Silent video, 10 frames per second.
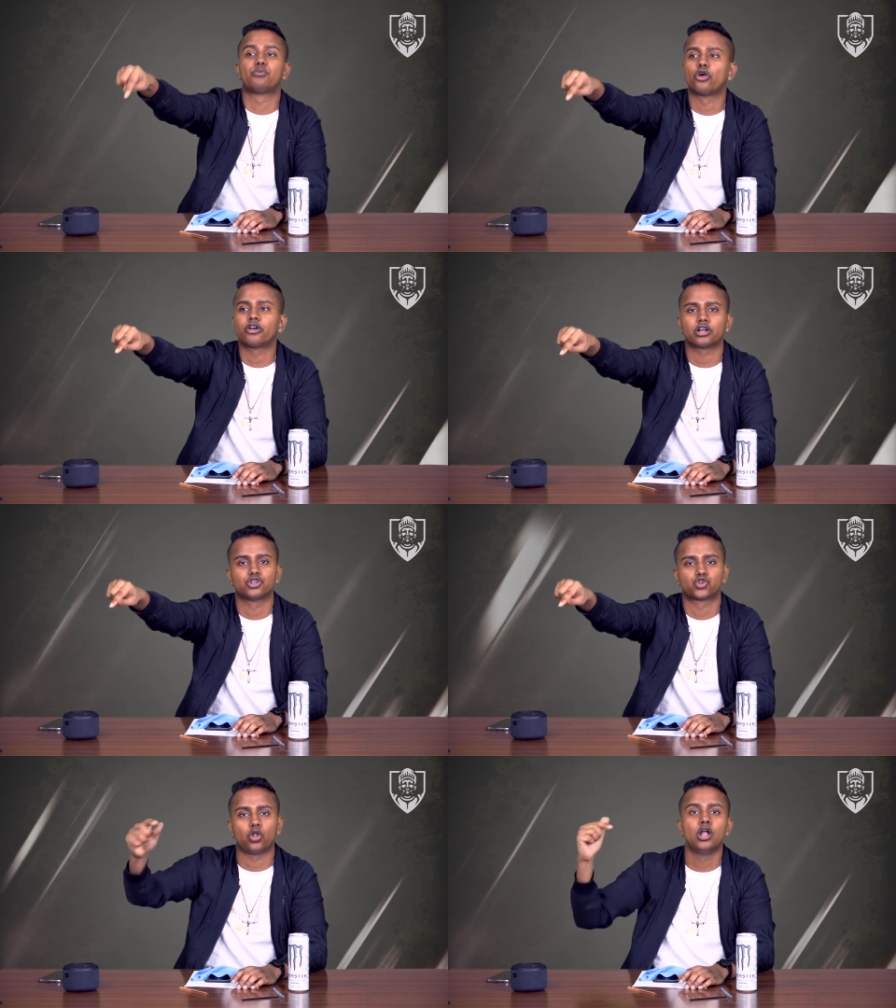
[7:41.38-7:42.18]
border
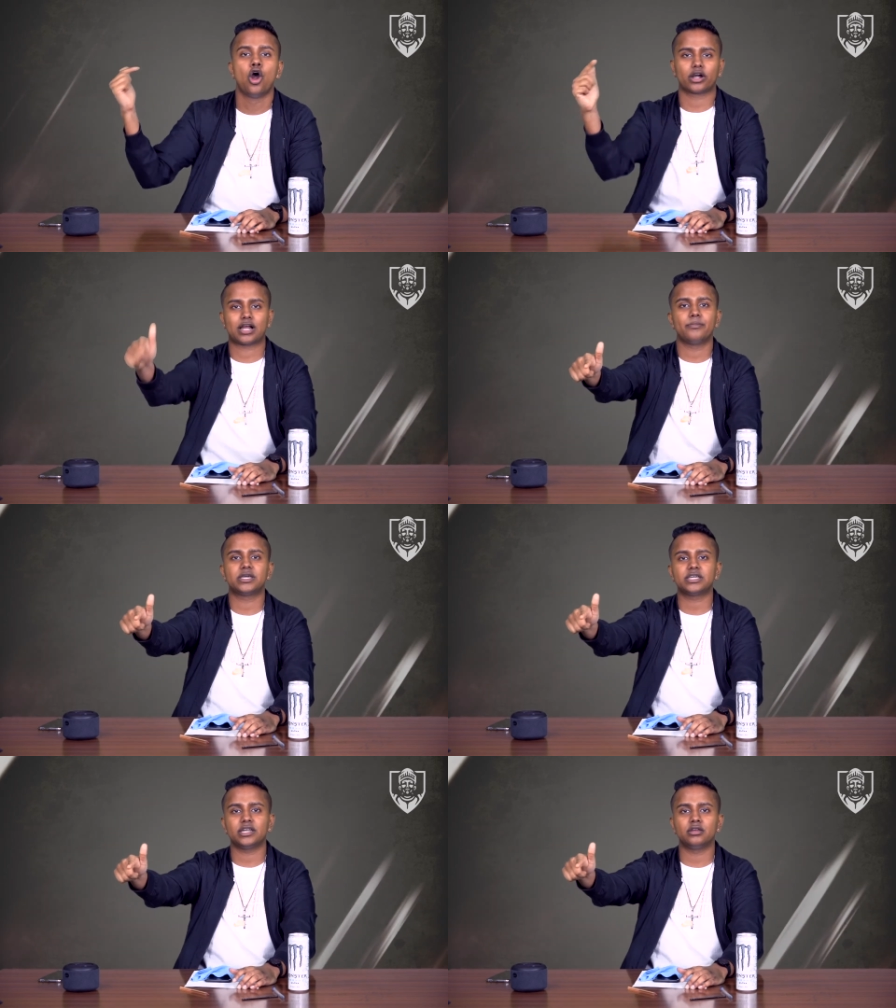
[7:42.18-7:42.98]
control are coming
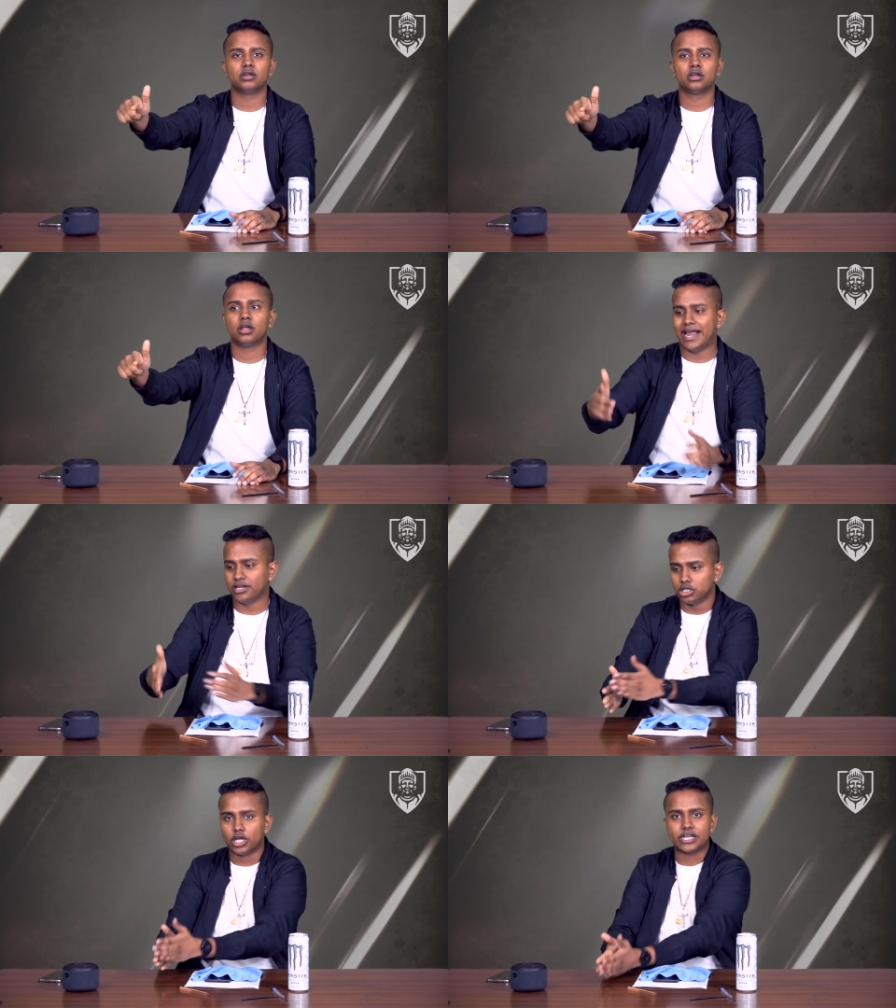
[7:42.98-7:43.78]
in,
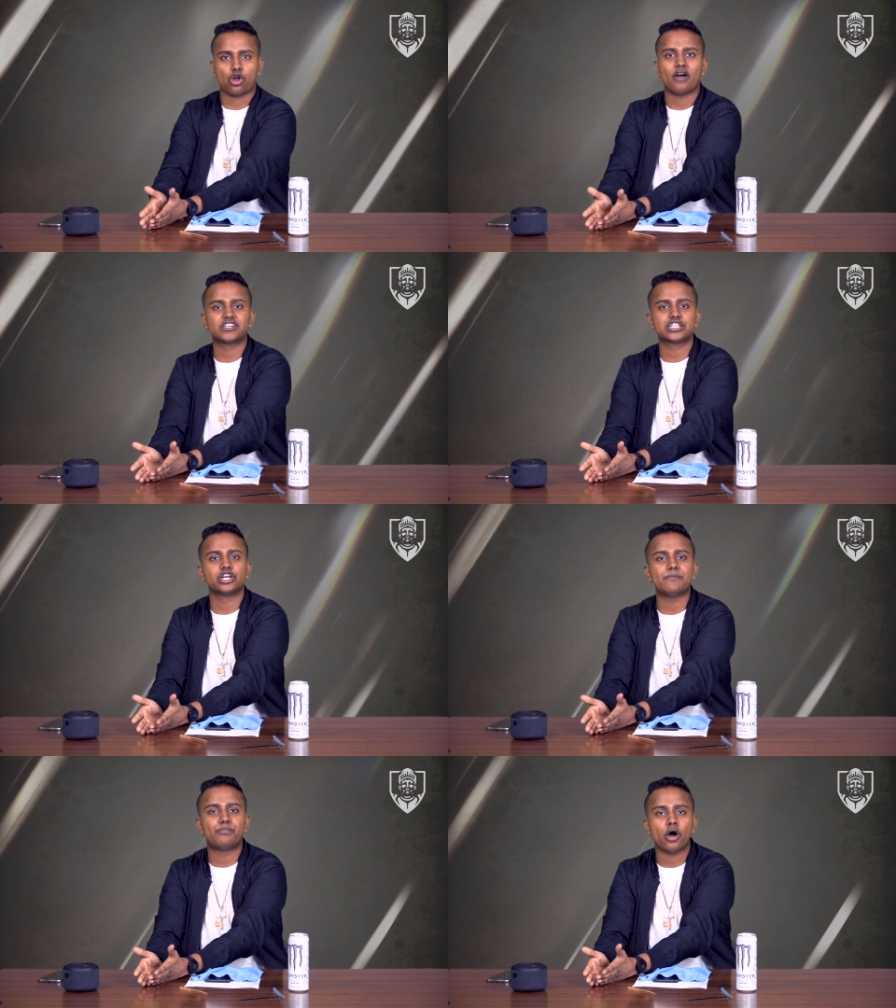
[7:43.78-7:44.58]
and it's obviously going
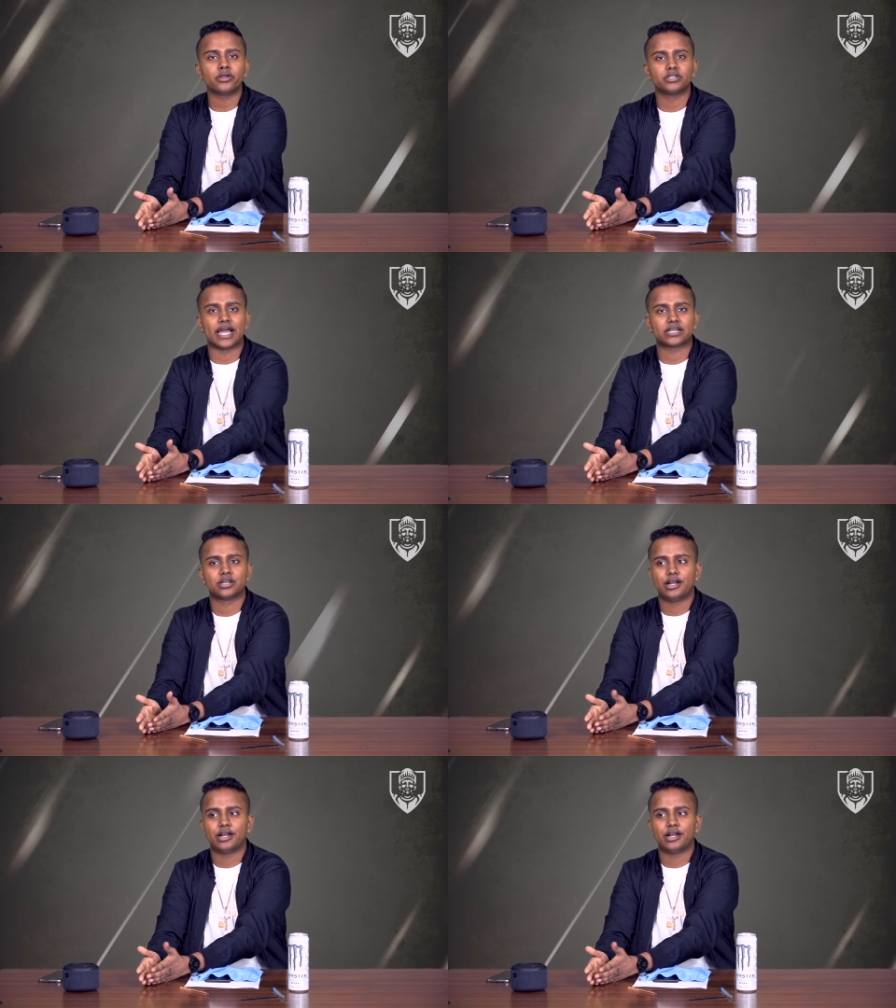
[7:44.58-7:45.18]
to be bottlenecked.